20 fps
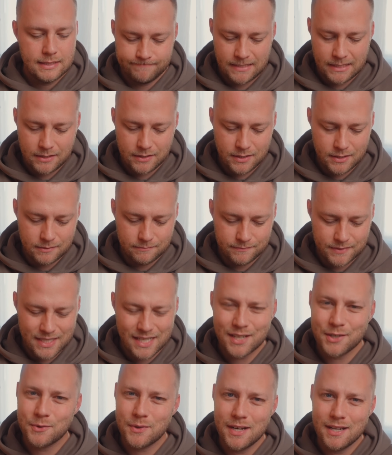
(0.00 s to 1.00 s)
I don't know, it's
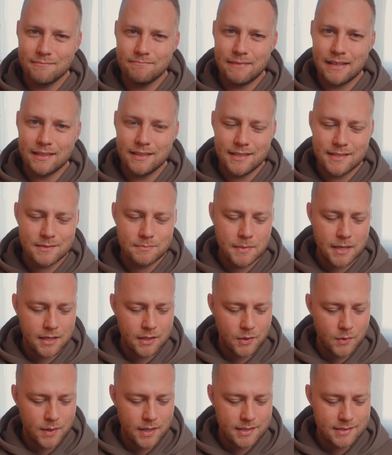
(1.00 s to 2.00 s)
not great. At least
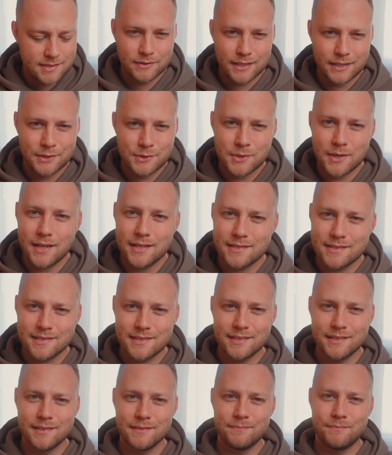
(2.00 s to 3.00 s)
Meta Quest like tries
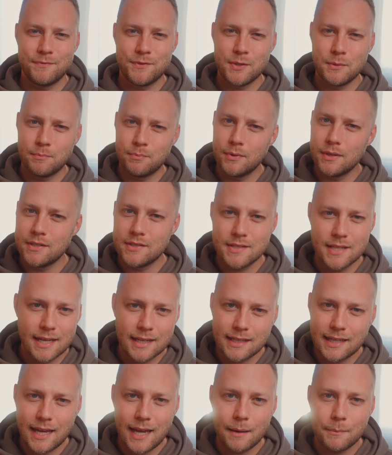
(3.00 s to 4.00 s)
to, to bridge
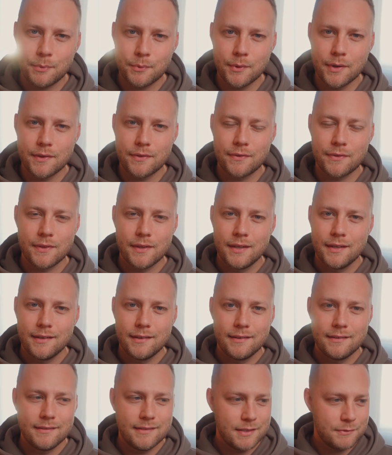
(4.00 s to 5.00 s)
that gap with
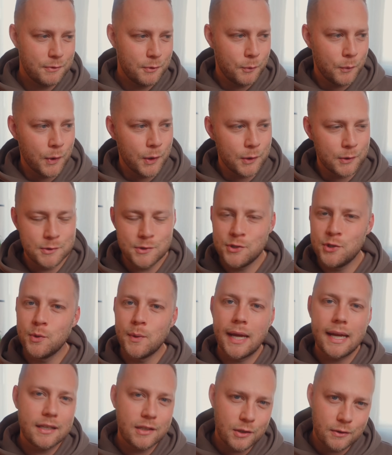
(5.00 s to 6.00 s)
different worlds
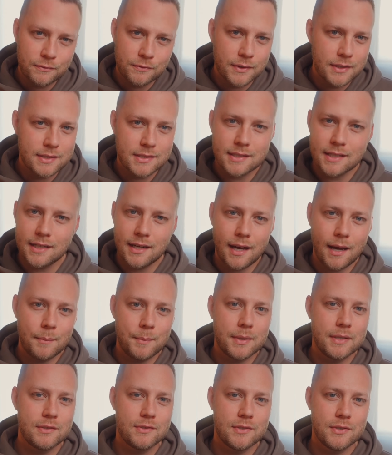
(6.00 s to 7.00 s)
you and your friends can
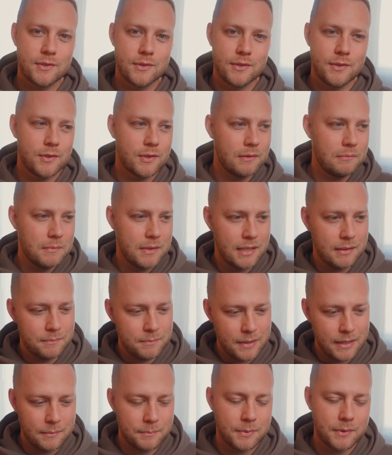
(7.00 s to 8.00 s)
hop into, and you can
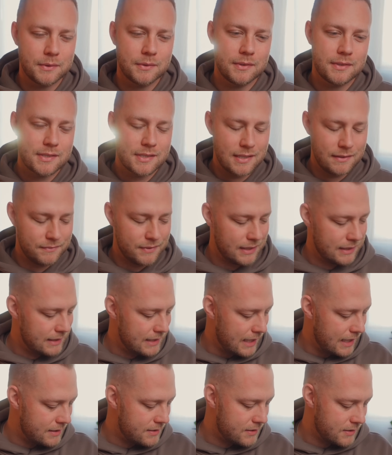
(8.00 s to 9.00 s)
meet people and stuff like
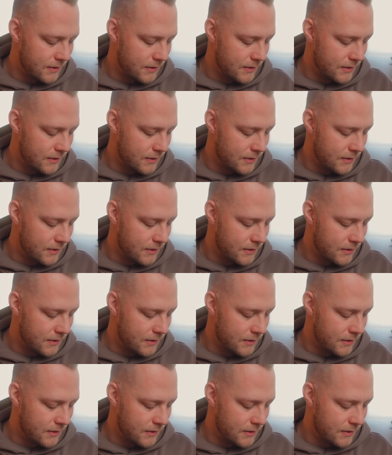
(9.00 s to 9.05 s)
that.